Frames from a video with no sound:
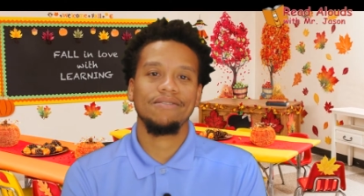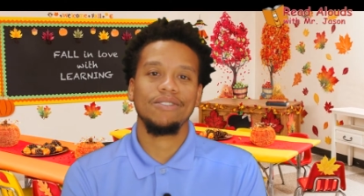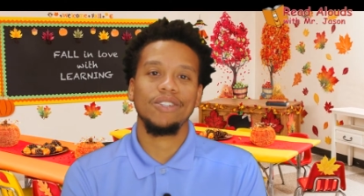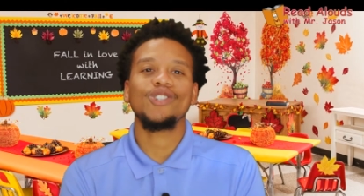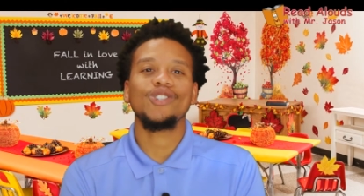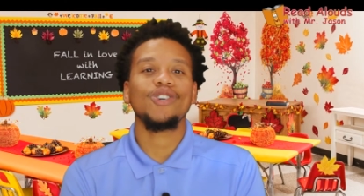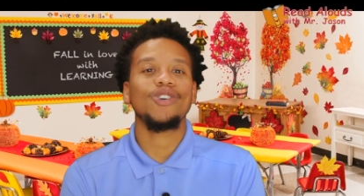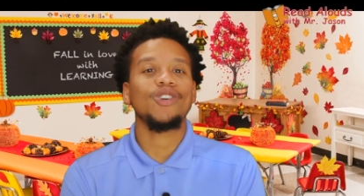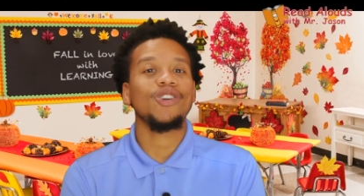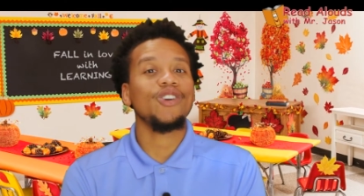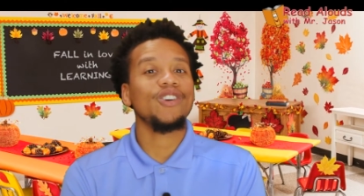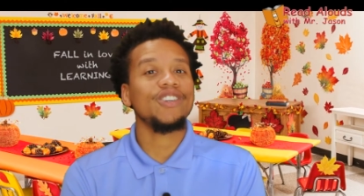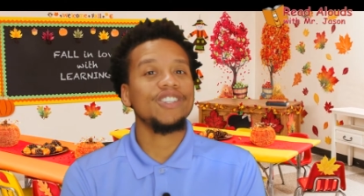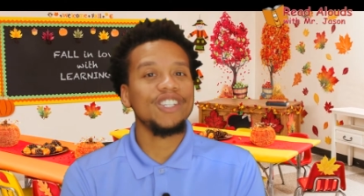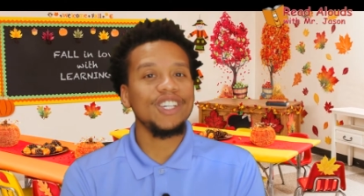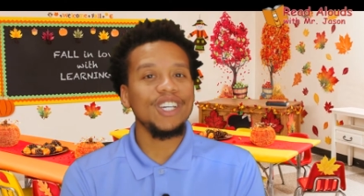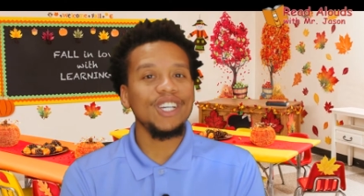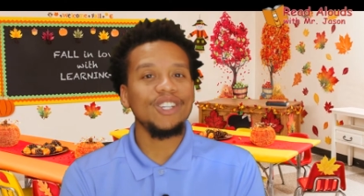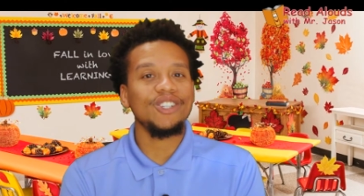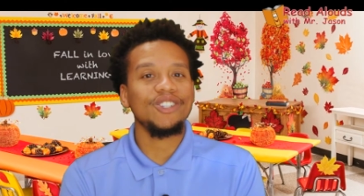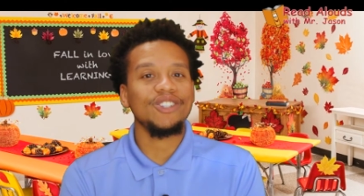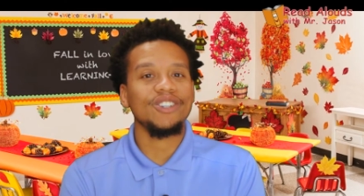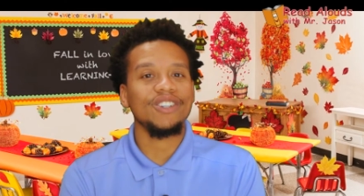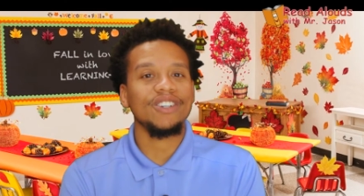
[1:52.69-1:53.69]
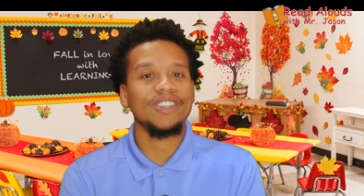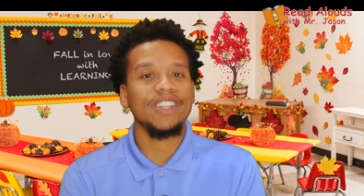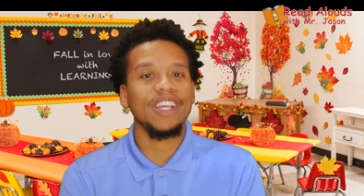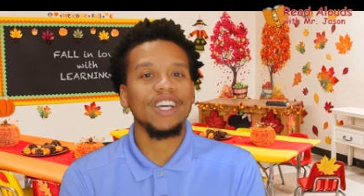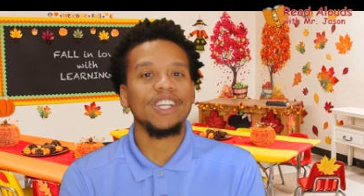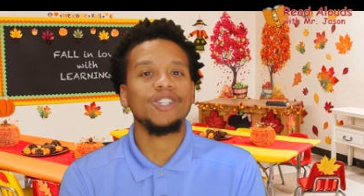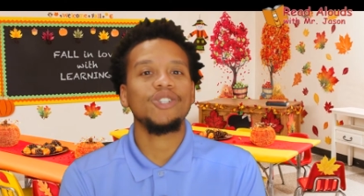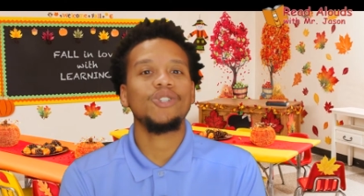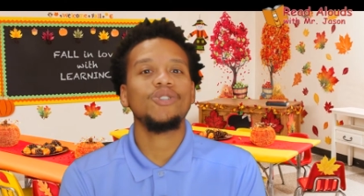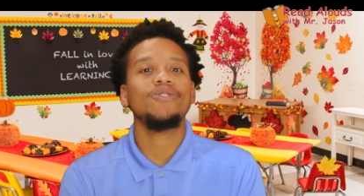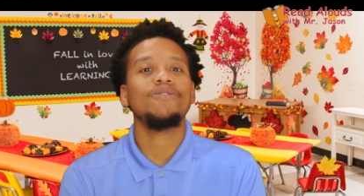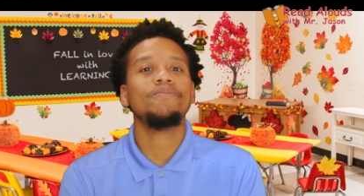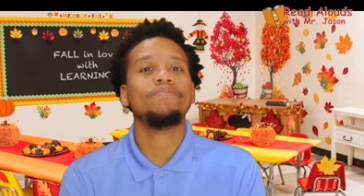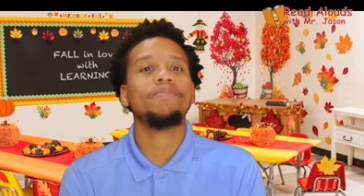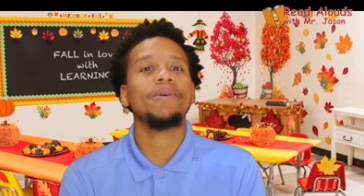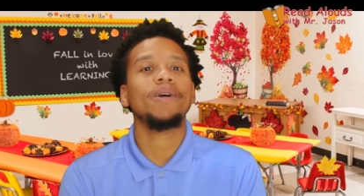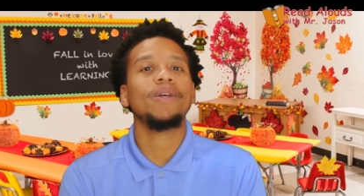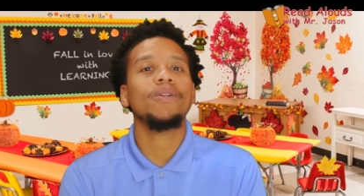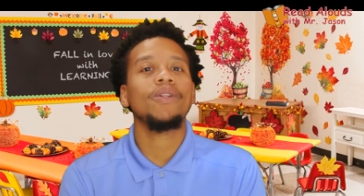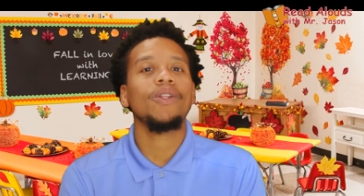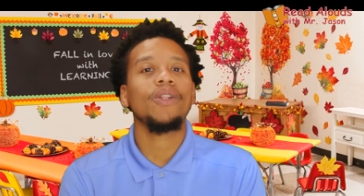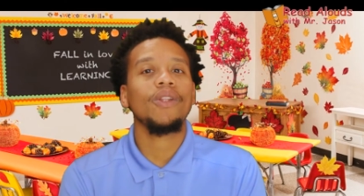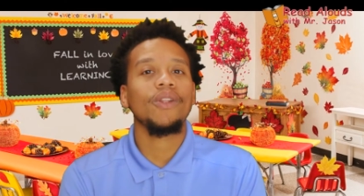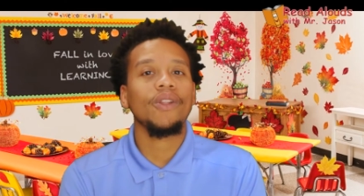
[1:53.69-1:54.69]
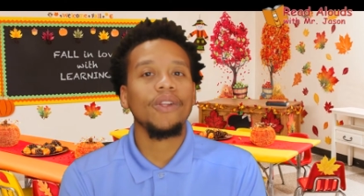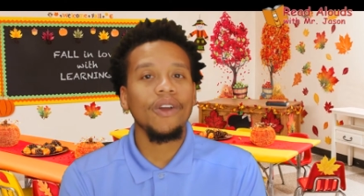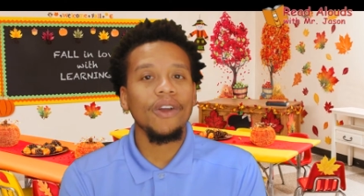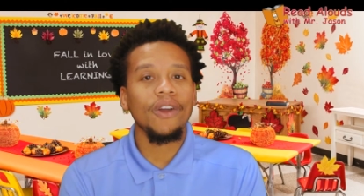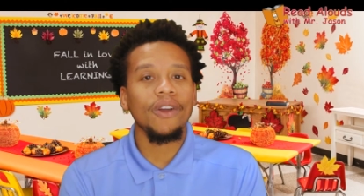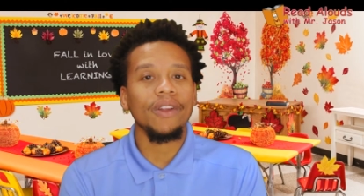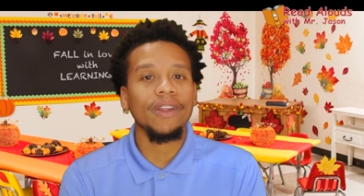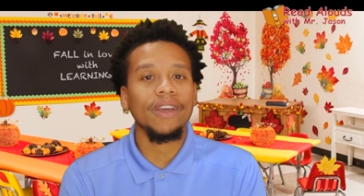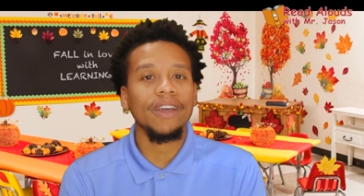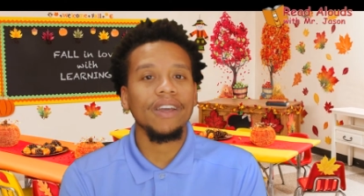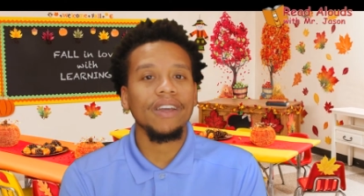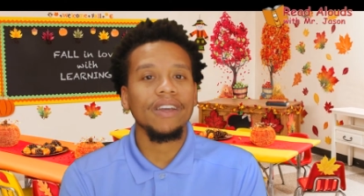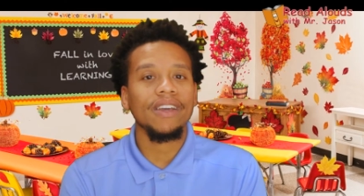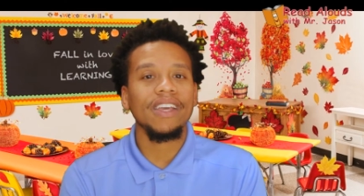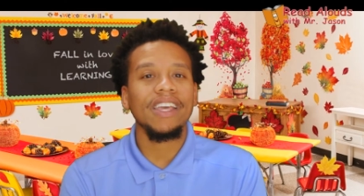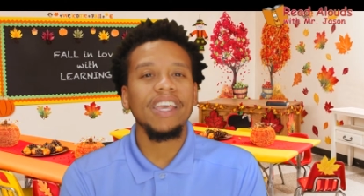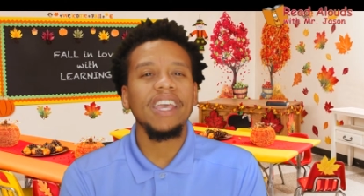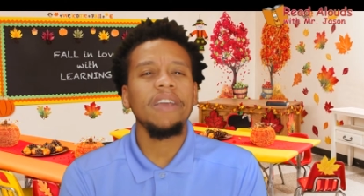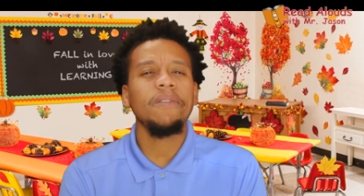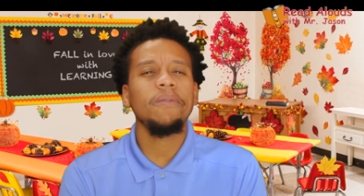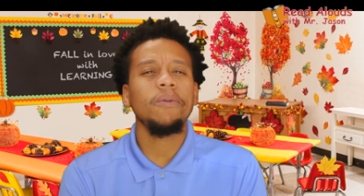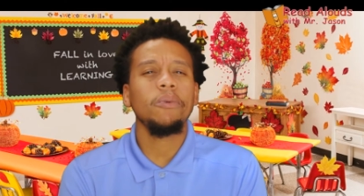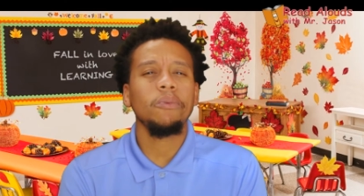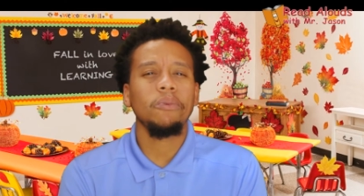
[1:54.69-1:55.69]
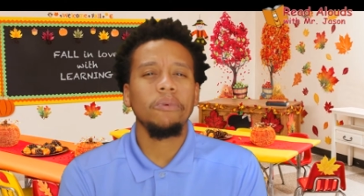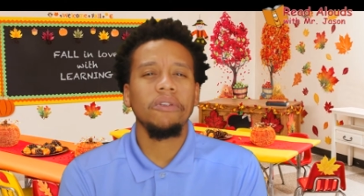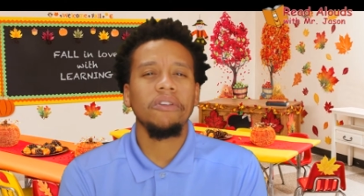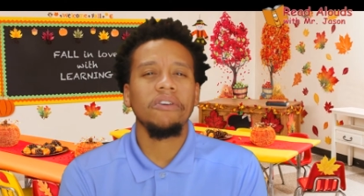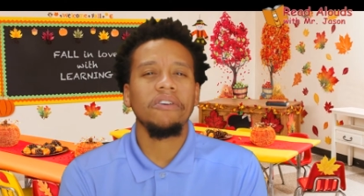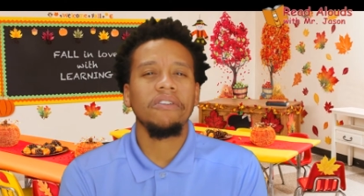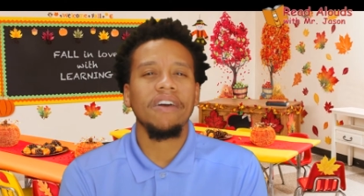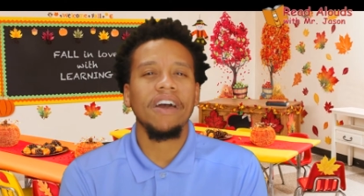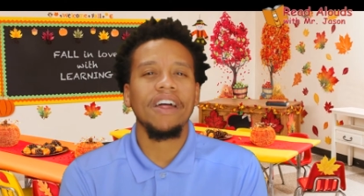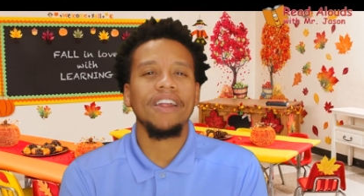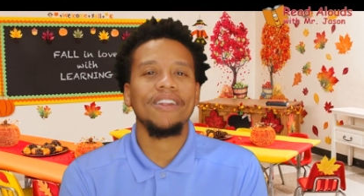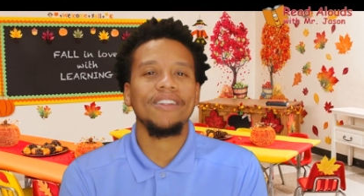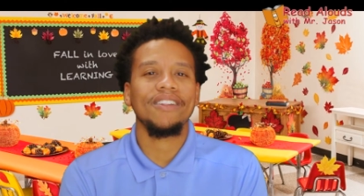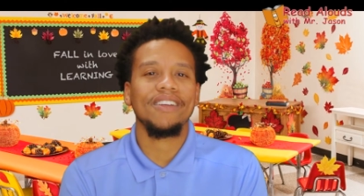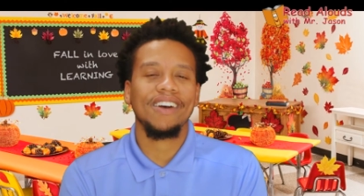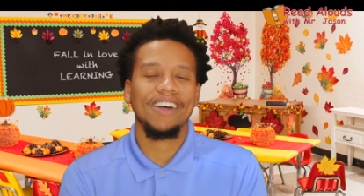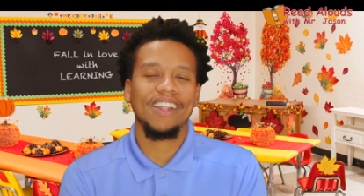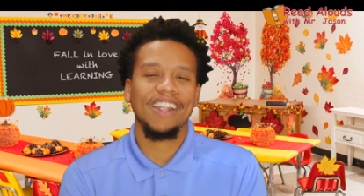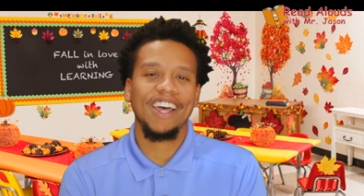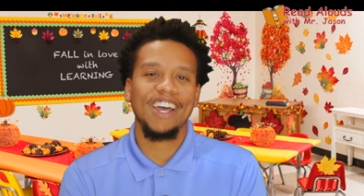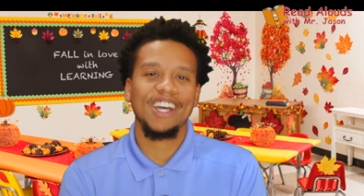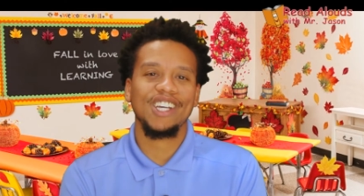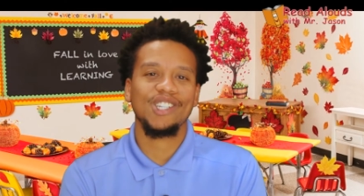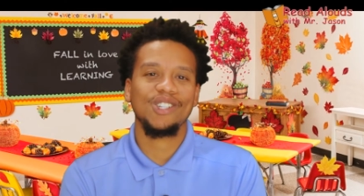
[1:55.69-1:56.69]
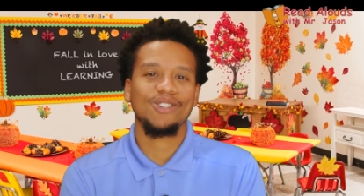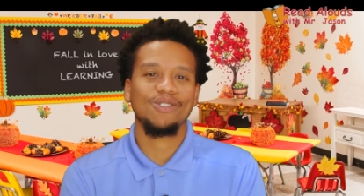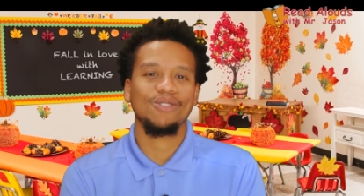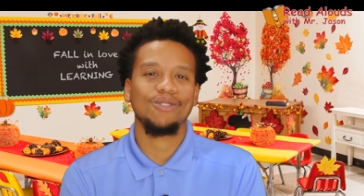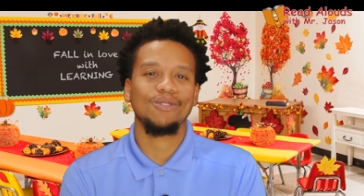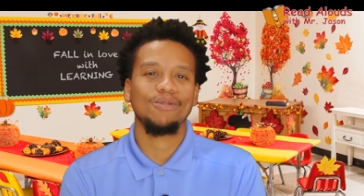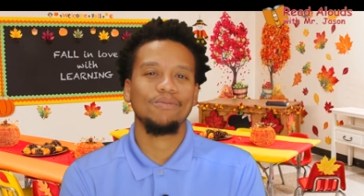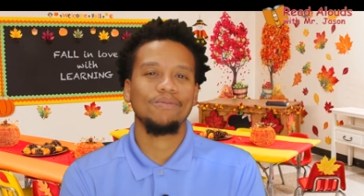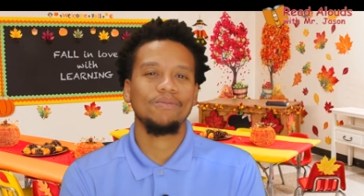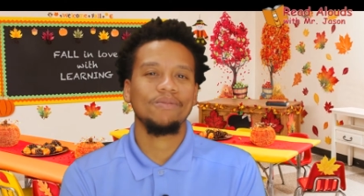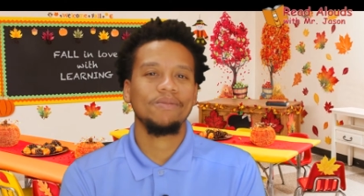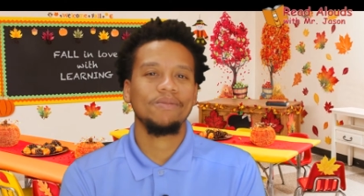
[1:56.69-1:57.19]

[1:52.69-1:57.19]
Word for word: Show your teacher that you've been learning even when you're not in the classroom.